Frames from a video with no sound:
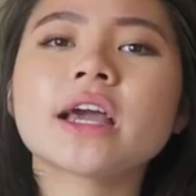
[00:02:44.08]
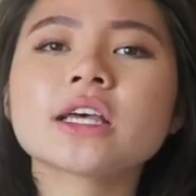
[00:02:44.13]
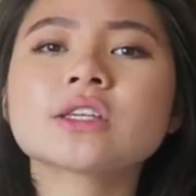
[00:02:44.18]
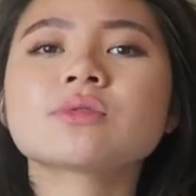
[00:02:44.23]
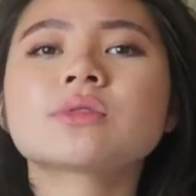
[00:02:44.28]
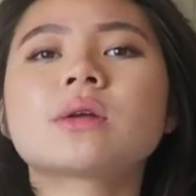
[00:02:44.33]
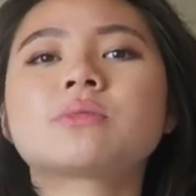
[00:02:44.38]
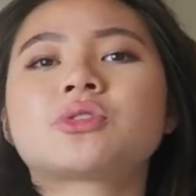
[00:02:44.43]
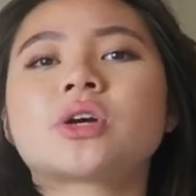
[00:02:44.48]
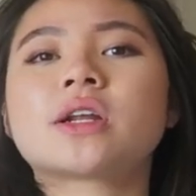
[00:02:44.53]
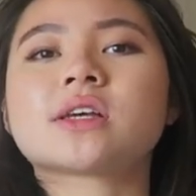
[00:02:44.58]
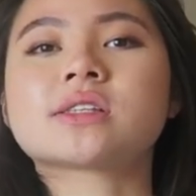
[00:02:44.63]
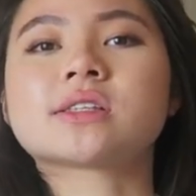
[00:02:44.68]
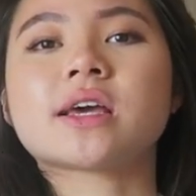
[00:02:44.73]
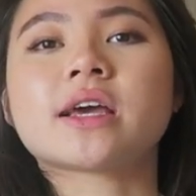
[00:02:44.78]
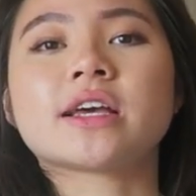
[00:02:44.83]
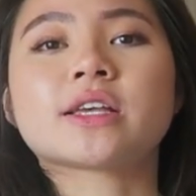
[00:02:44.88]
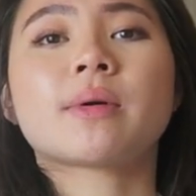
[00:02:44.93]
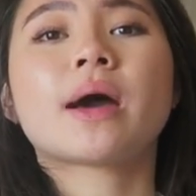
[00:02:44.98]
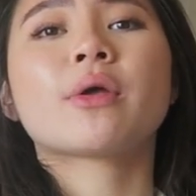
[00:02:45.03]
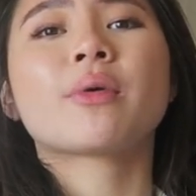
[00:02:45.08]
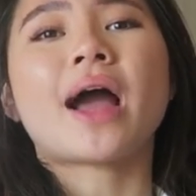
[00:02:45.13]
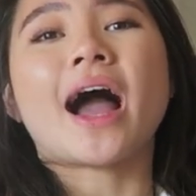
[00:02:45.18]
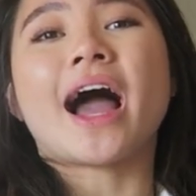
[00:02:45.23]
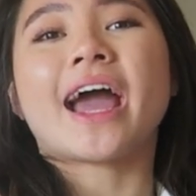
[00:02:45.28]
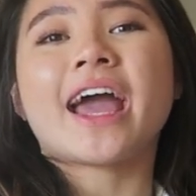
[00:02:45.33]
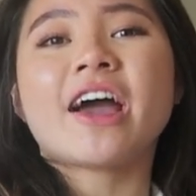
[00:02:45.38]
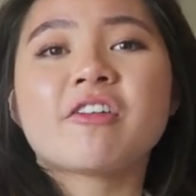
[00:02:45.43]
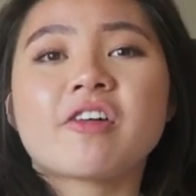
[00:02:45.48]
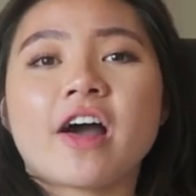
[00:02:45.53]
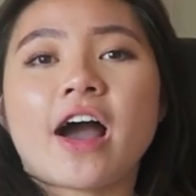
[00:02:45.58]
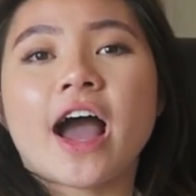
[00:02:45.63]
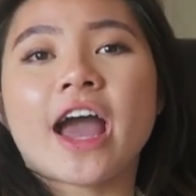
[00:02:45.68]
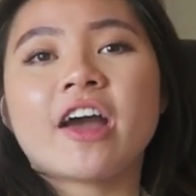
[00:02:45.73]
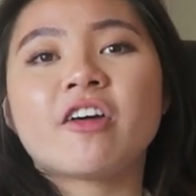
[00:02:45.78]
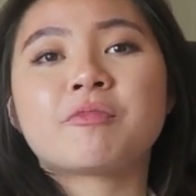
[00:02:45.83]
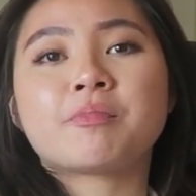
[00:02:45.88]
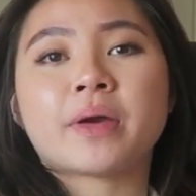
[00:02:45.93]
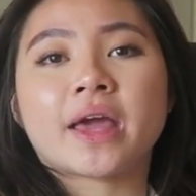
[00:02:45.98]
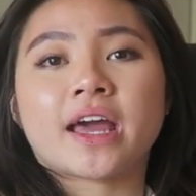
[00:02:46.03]
I guess what I'm trying to say is, by the way, I
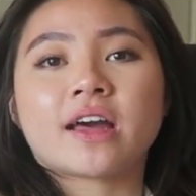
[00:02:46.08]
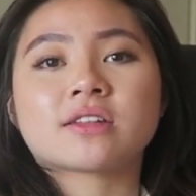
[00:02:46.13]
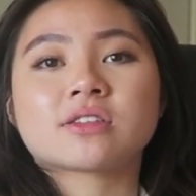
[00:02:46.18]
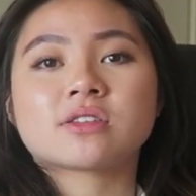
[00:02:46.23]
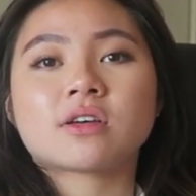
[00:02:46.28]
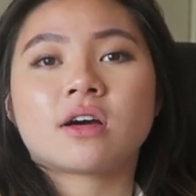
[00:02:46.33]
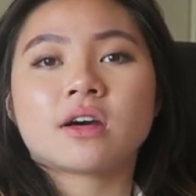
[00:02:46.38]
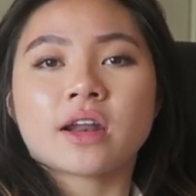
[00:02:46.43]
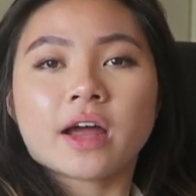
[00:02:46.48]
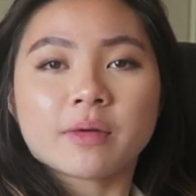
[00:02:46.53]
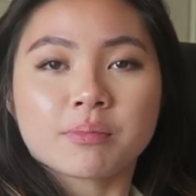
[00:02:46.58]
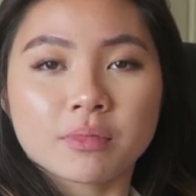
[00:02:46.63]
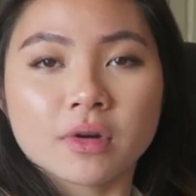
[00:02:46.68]
have pants on.